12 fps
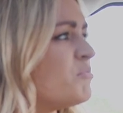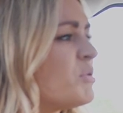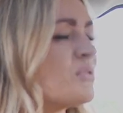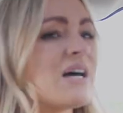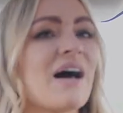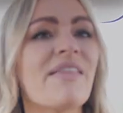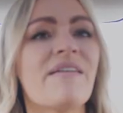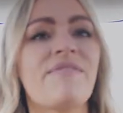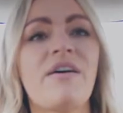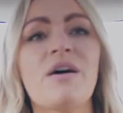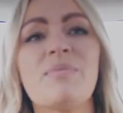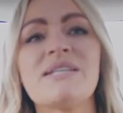pulled out of that
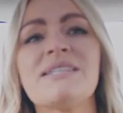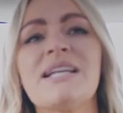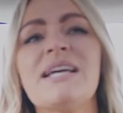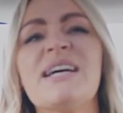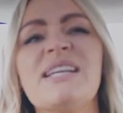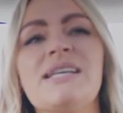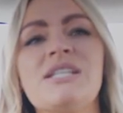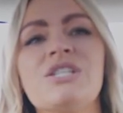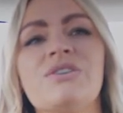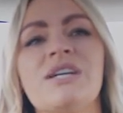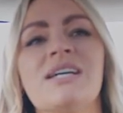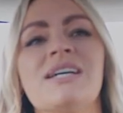fight basically, he had an
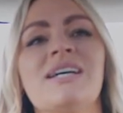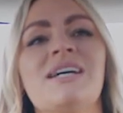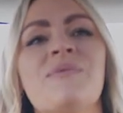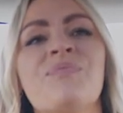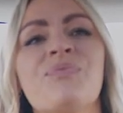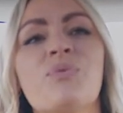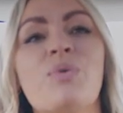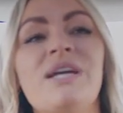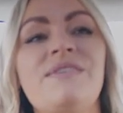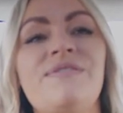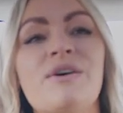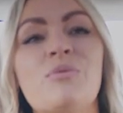injury. Yeah.
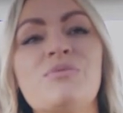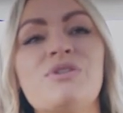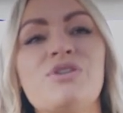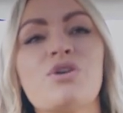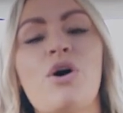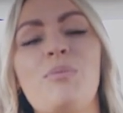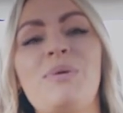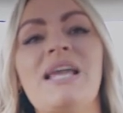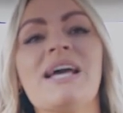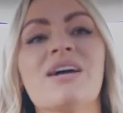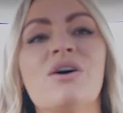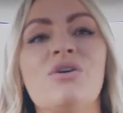We'd filmed the top
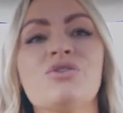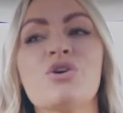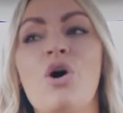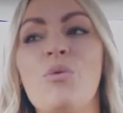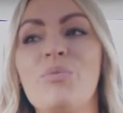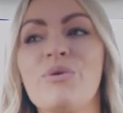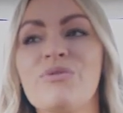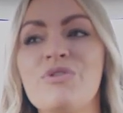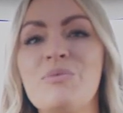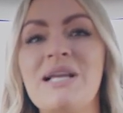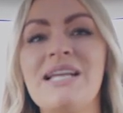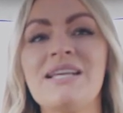link on top of
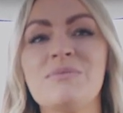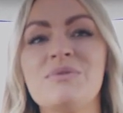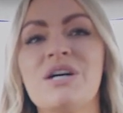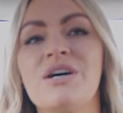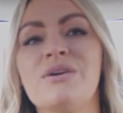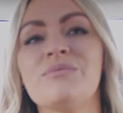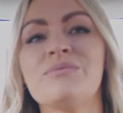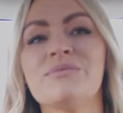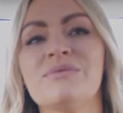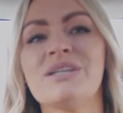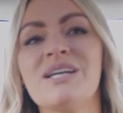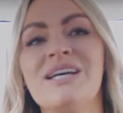the Millennium Dome. Oh,
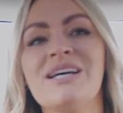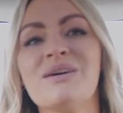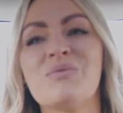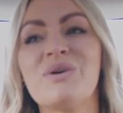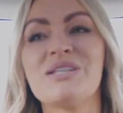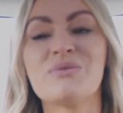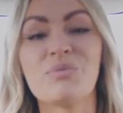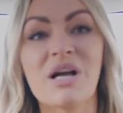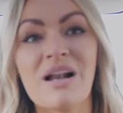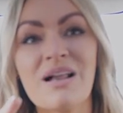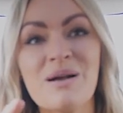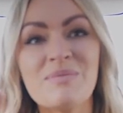really? We'd
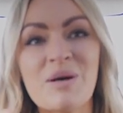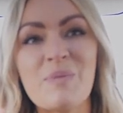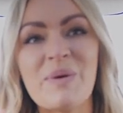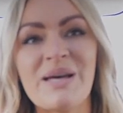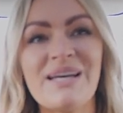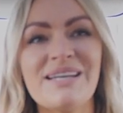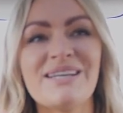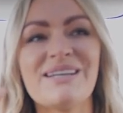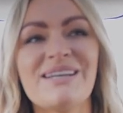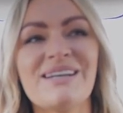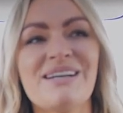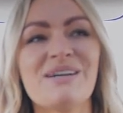climbed up it.
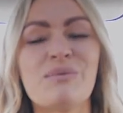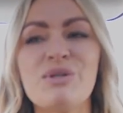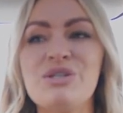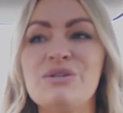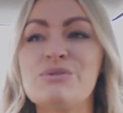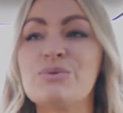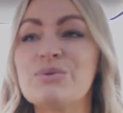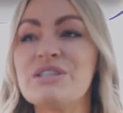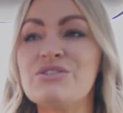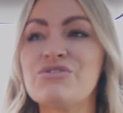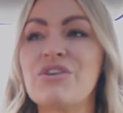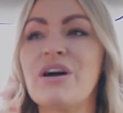We'd used all
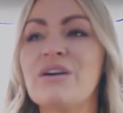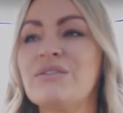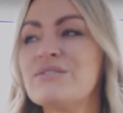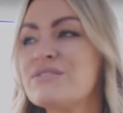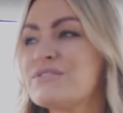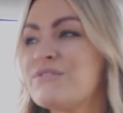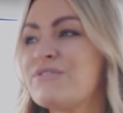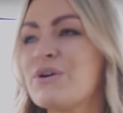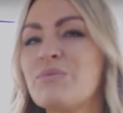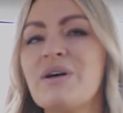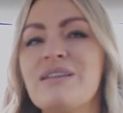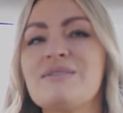these drones to
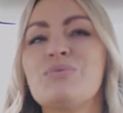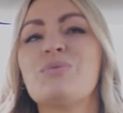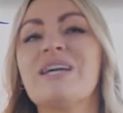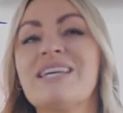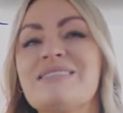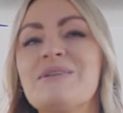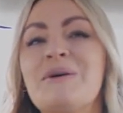film like this wicked